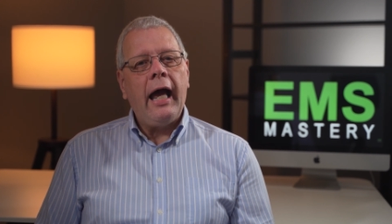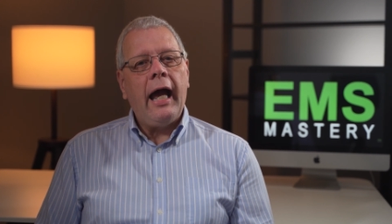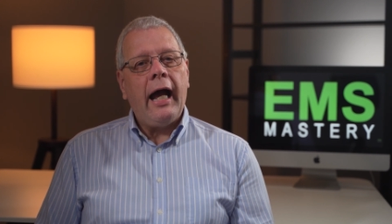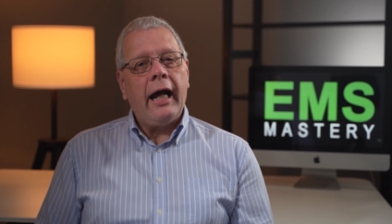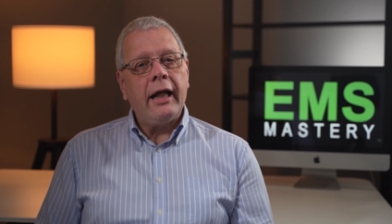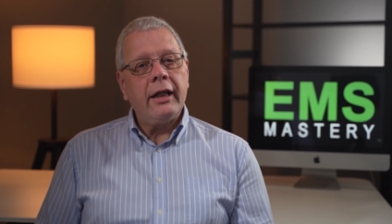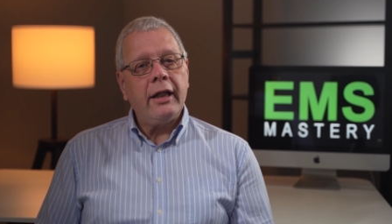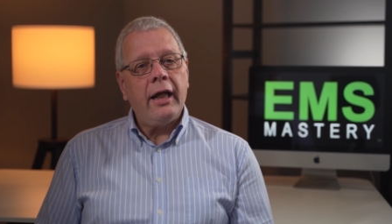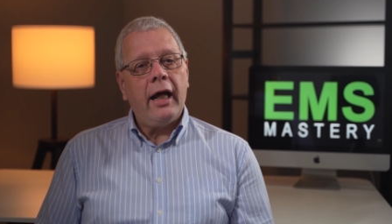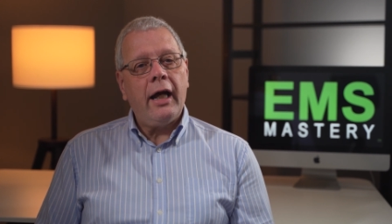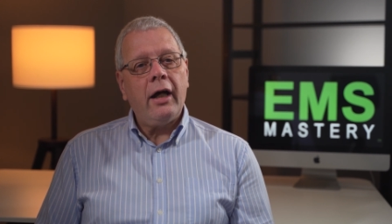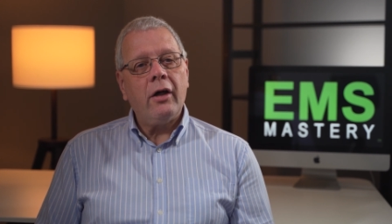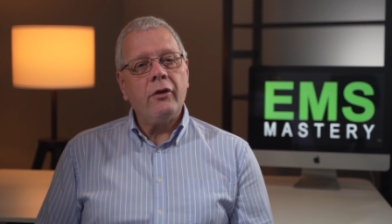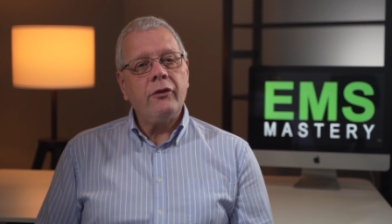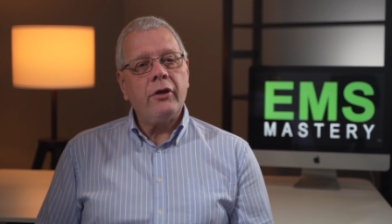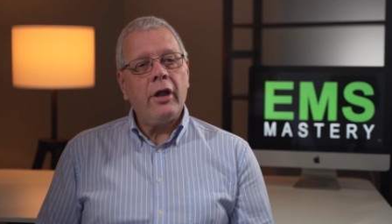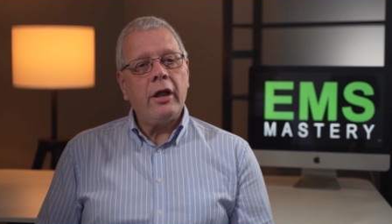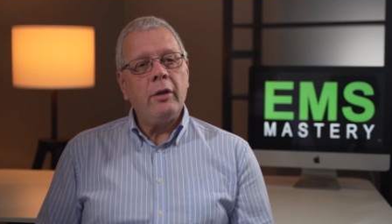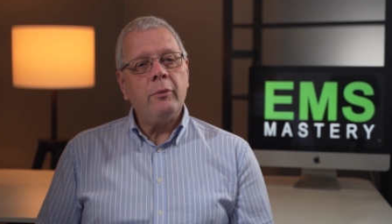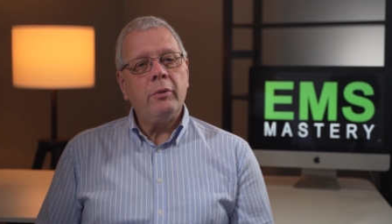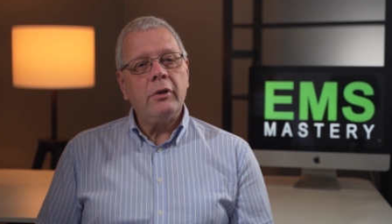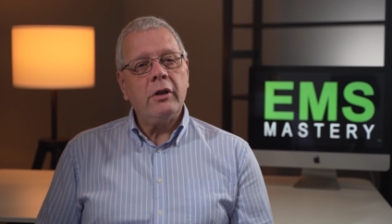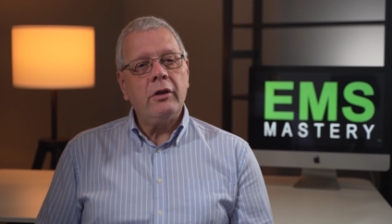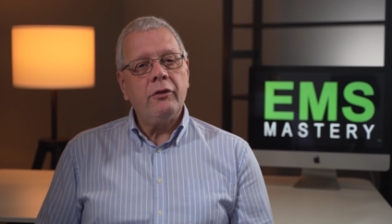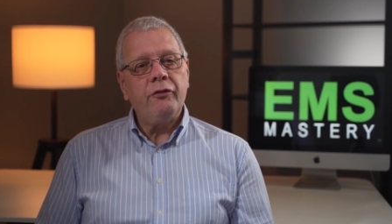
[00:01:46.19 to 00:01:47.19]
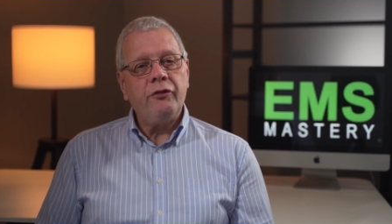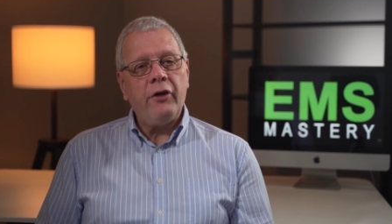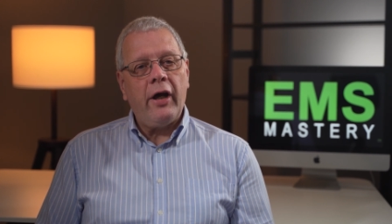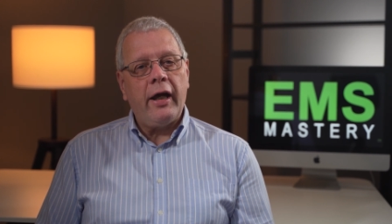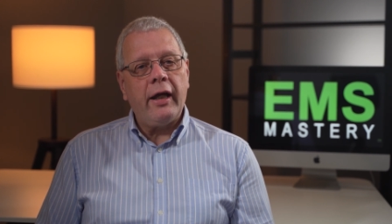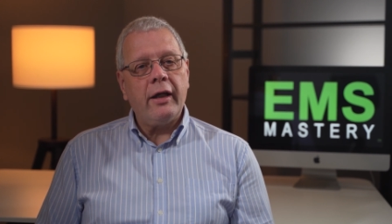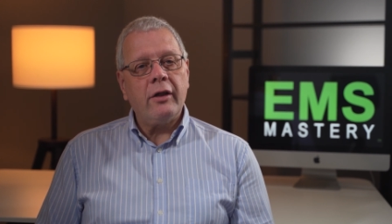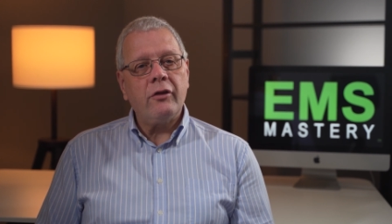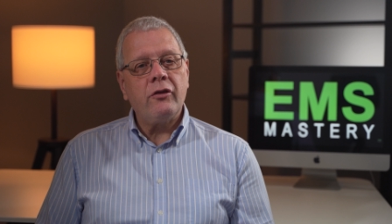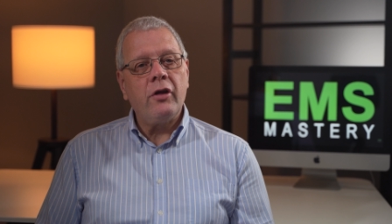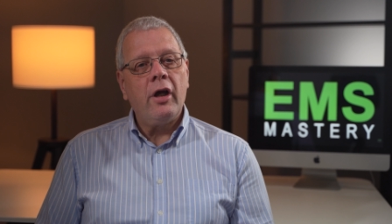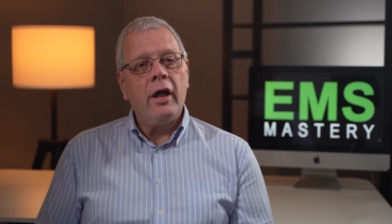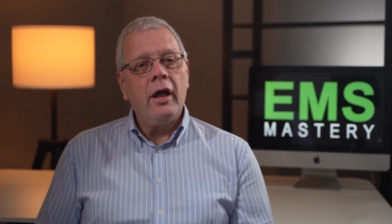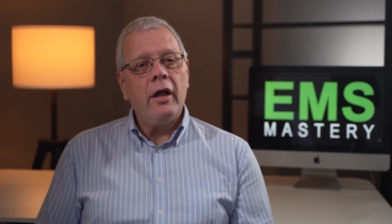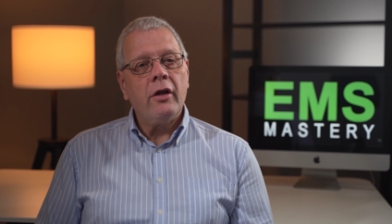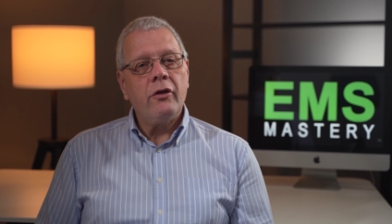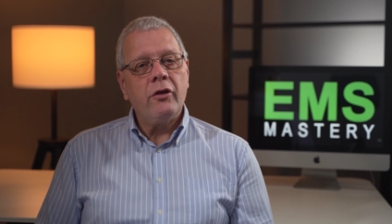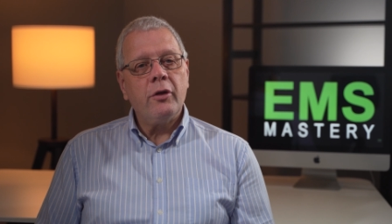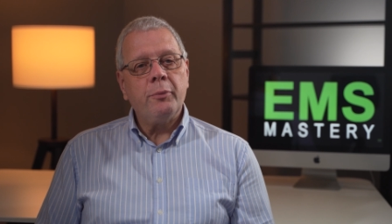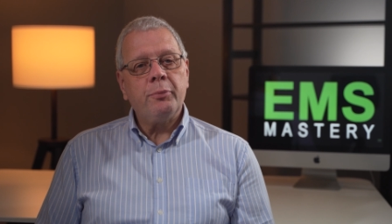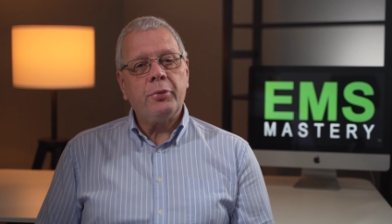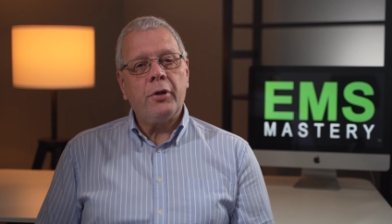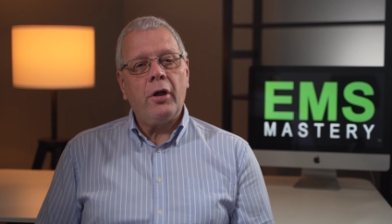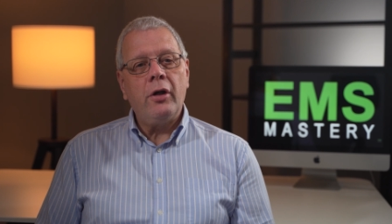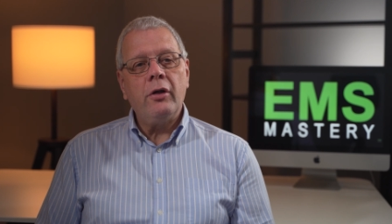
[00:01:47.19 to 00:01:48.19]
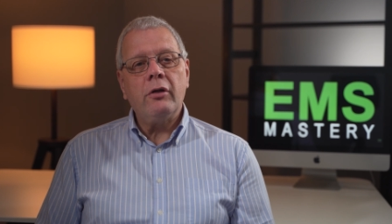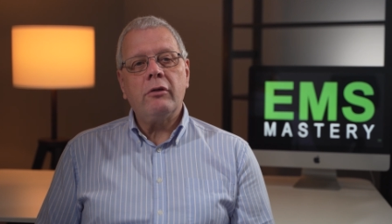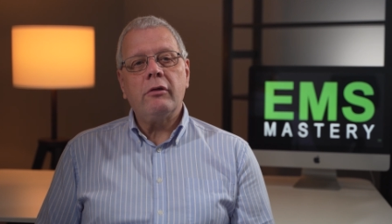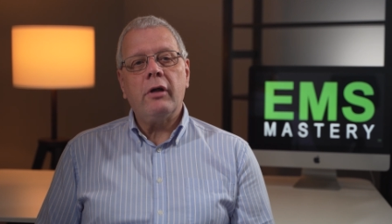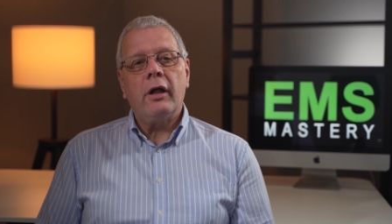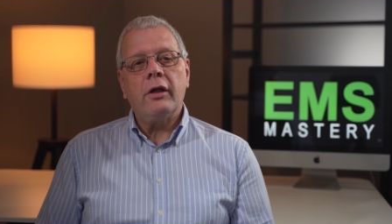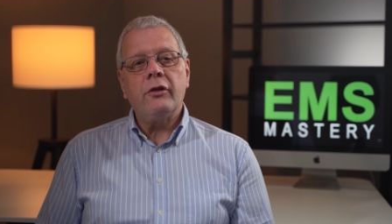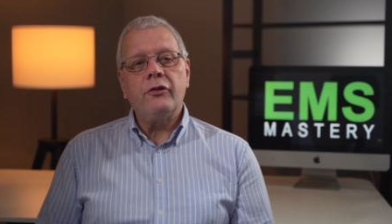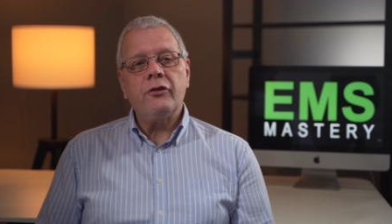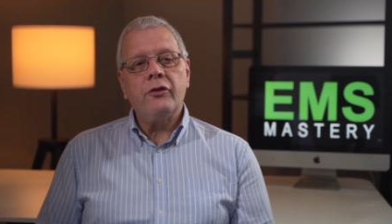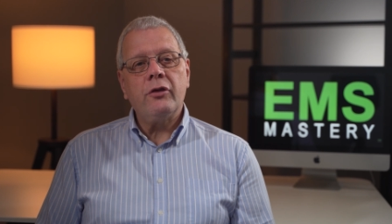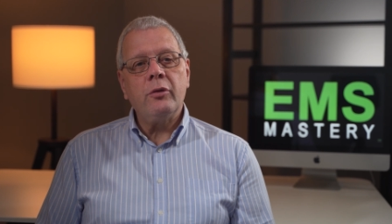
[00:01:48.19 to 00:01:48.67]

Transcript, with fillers: and how they will affect the progress